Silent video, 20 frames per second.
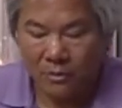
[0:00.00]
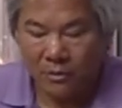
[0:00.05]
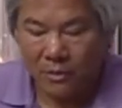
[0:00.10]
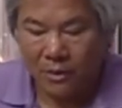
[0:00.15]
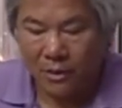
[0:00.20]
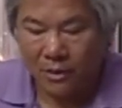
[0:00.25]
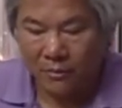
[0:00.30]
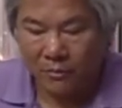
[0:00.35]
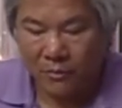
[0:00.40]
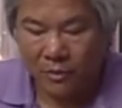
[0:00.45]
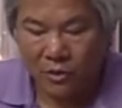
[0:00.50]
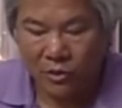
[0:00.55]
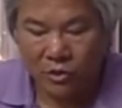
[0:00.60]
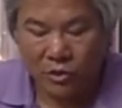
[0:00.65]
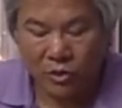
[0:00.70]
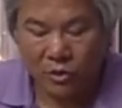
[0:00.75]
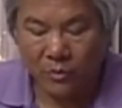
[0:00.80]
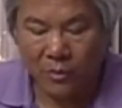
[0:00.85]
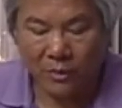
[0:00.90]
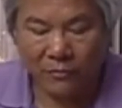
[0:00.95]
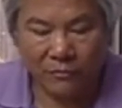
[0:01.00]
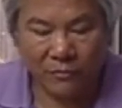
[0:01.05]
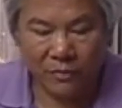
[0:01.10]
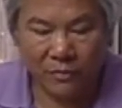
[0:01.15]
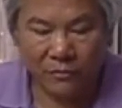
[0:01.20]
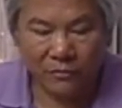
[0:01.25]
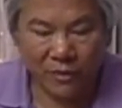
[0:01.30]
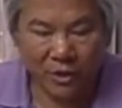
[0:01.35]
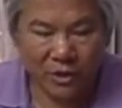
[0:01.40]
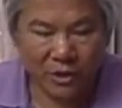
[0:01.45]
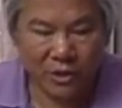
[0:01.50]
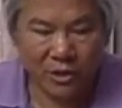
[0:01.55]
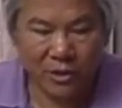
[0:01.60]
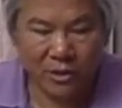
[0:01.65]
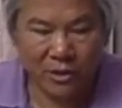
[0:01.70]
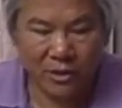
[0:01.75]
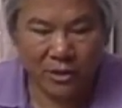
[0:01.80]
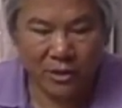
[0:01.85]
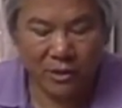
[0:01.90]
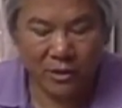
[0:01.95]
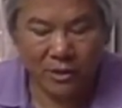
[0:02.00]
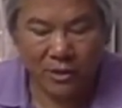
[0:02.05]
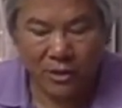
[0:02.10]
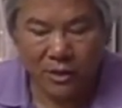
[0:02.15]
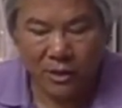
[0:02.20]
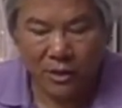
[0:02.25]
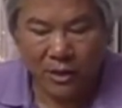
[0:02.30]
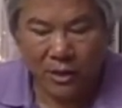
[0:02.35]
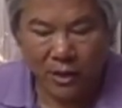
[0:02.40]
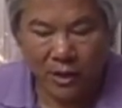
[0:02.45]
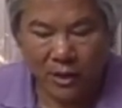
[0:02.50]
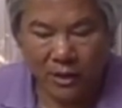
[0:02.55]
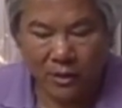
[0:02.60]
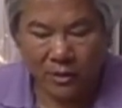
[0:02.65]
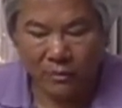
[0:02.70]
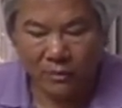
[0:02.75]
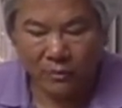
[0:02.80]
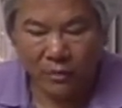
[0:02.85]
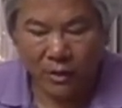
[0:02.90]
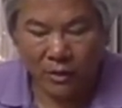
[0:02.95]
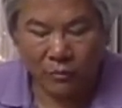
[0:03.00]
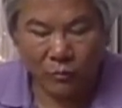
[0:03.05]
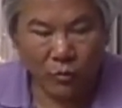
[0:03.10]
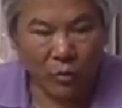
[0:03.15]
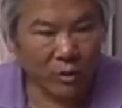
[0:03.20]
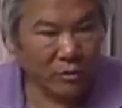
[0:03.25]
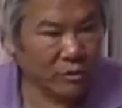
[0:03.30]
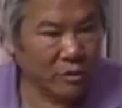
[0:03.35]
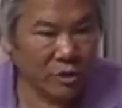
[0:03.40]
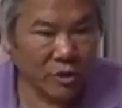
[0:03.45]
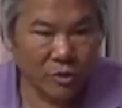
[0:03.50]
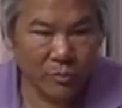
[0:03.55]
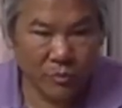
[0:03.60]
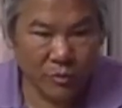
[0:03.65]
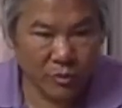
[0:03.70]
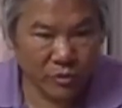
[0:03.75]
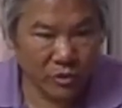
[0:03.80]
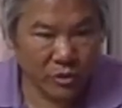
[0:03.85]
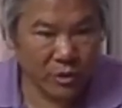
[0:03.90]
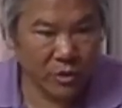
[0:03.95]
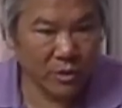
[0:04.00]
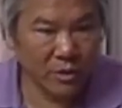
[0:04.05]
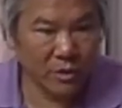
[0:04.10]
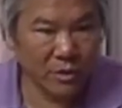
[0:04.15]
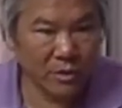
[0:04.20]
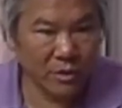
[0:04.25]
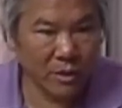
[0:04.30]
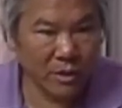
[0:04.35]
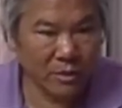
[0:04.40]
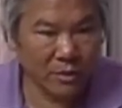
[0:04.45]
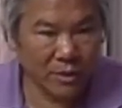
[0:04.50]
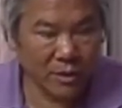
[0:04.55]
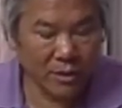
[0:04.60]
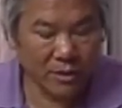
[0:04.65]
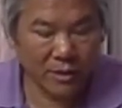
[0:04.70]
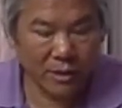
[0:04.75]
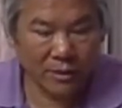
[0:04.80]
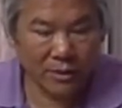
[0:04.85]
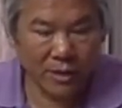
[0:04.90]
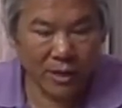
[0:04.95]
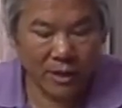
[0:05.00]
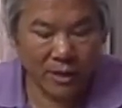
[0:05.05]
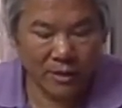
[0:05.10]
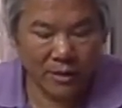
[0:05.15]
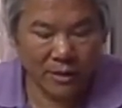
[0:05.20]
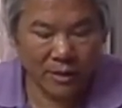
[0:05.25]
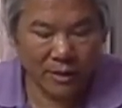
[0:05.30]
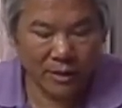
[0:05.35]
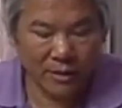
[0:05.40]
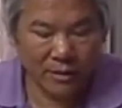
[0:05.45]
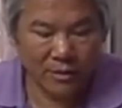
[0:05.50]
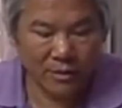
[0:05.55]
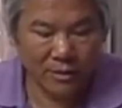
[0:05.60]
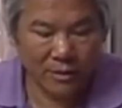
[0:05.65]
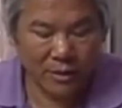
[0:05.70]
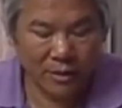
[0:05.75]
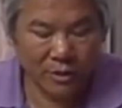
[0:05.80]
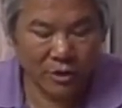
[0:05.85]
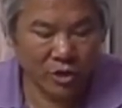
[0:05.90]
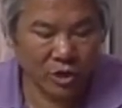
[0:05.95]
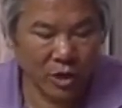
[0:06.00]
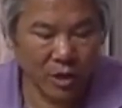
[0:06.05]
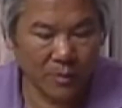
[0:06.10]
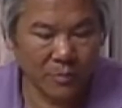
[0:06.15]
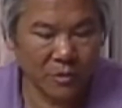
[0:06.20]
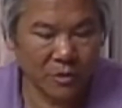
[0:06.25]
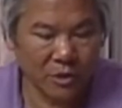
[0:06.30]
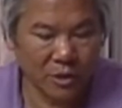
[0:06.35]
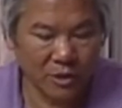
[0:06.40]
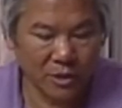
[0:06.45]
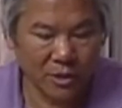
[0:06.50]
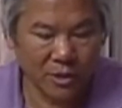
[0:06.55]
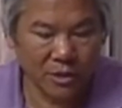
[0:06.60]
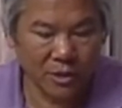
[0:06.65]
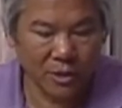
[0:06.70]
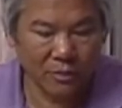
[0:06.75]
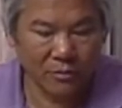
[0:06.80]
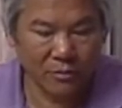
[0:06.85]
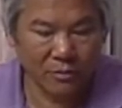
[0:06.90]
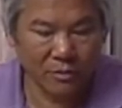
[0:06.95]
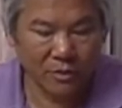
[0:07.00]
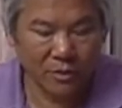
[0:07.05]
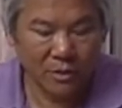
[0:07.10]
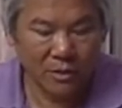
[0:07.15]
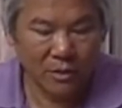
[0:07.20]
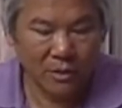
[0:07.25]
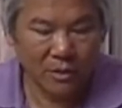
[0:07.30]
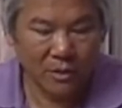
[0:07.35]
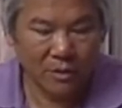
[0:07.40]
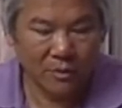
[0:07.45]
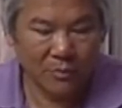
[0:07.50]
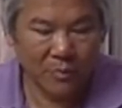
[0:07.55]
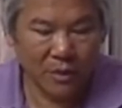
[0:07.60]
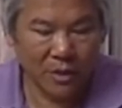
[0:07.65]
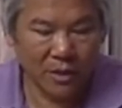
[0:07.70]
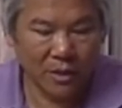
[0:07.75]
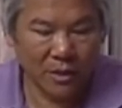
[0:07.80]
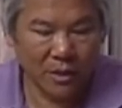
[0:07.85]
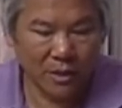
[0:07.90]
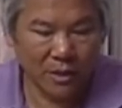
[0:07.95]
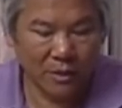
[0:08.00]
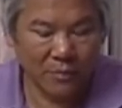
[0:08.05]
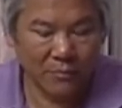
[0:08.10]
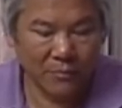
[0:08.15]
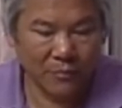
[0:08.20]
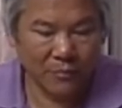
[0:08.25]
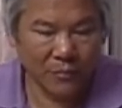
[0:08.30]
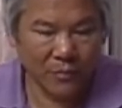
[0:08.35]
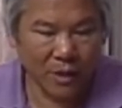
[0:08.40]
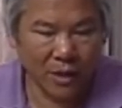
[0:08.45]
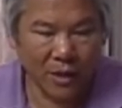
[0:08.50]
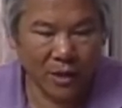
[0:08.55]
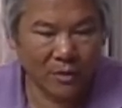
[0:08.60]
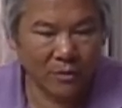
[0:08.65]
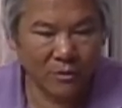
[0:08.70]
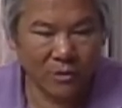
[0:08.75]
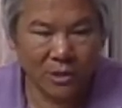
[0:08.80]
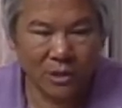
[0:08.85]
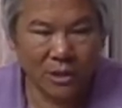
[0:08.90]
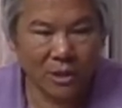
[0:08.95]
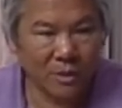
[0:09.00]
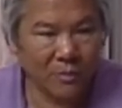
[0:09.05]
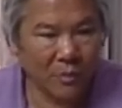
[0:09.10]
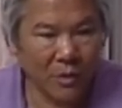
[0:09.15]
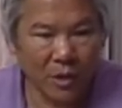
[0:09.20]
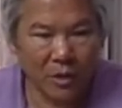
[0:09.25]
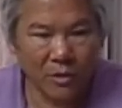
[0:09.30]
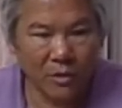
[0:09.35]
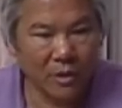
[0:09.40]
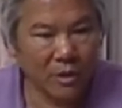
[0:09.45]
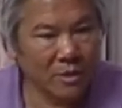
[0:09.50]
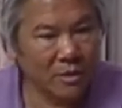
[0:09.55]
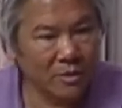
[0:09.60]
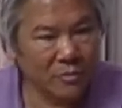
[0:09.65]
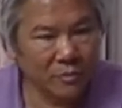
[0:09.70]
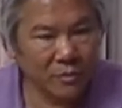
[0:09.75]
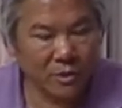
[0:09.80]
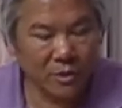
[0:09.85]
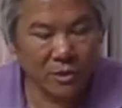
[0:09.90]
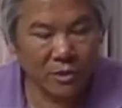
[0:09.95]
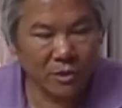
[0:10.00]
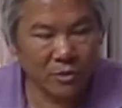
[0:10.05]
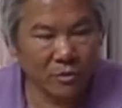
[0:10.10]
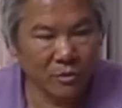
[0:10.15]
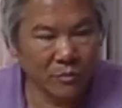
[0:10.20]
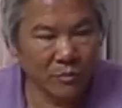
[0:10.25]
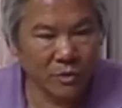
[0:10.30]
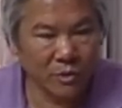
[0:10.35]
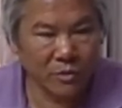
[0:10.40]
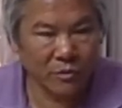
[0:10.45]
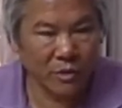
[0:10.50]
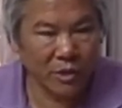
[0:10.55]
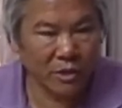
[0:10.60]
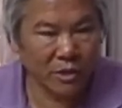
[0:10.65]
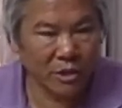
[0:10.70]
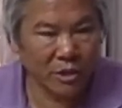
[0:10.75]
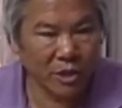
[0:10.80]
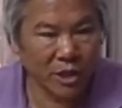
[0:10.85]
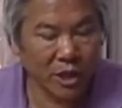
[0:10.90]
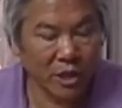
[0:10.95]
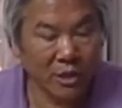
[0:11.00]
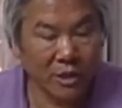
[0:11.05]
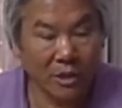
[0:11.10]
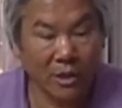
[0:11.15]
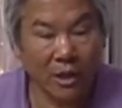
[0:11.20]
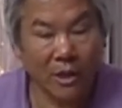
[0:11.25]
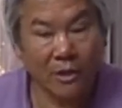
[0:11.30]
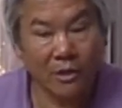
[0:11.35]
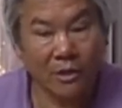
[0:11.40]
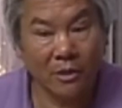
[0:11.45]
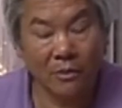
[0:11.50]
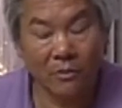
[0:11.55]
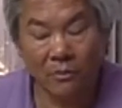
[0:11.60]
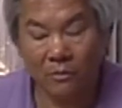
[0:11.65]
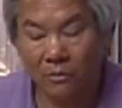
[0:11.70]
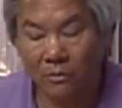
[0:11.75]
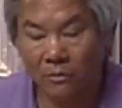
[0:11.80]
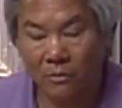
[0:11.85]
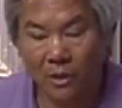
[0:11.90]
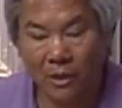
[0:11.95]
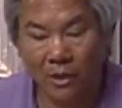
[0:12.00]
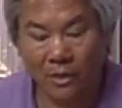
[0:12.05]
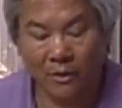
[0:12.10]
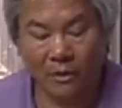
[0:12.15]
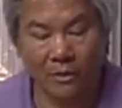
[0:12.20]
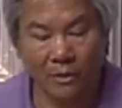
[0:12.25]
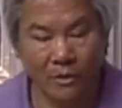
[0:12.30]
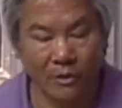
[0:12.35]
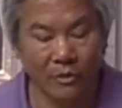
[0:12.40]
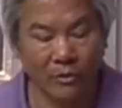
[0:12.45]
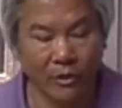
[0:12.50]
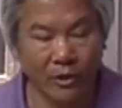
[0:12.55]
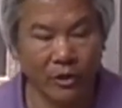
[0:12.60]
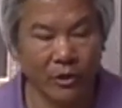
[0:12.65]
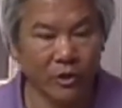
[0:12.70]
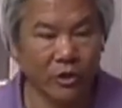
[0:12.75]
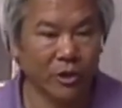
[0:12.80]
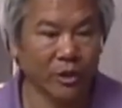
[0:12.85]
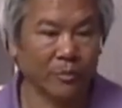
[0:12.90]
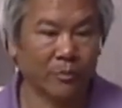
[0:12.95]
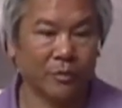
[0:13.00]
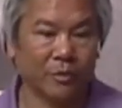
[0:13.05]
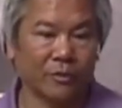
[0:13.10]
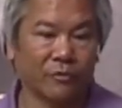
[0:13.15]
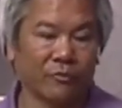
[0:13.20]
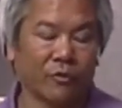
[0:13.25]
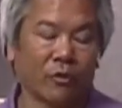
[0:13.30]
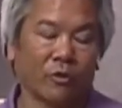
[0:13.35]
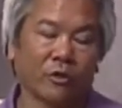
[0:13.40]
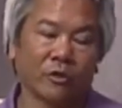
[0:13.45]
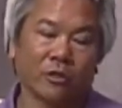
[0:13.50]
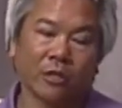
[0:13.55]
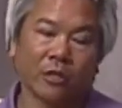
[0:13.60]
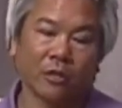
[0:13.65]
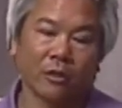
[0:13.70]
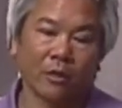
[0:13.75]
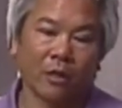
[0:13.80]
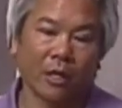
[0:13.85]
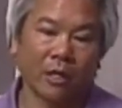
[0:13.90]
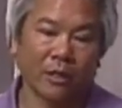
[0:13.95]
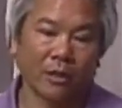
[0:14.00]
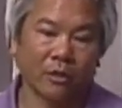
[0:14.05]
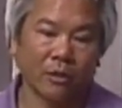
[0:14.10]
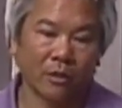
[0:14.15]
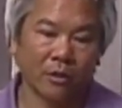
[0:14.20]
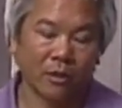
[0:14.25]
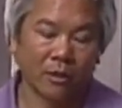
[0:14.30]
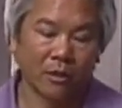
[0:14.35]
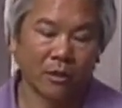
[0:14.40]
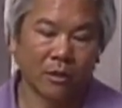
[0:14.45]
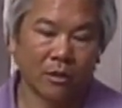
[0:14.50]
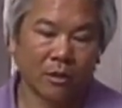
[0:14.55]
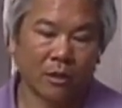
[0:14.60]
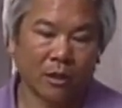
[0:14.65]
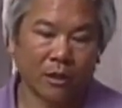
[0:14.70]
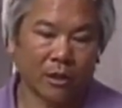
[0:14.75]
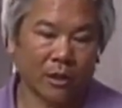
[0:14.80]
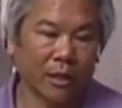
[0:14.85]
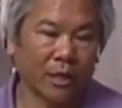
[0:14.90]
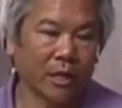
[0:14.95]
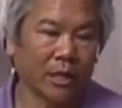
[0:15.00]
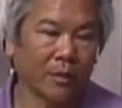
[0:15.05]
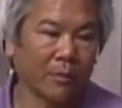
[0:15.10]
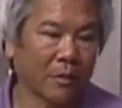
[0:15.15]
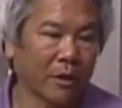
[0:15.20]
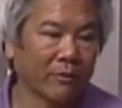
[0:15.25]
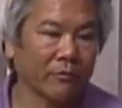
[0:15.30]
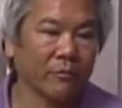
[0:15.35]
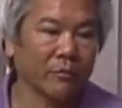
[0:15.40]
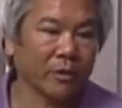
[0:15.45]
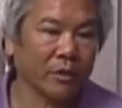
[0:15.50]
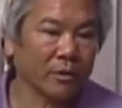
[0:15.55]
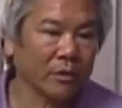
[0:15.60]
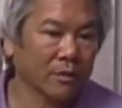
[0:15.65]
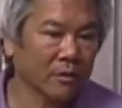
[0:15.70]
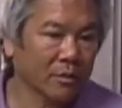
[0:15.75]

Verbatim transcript: um, concern about inflation and and and wealth distribution and, and things like that and and jobs just in general. But um, I don't see their priorities with this new administration changing. I do like the new leadership is focusing a lot on on cleaning up government.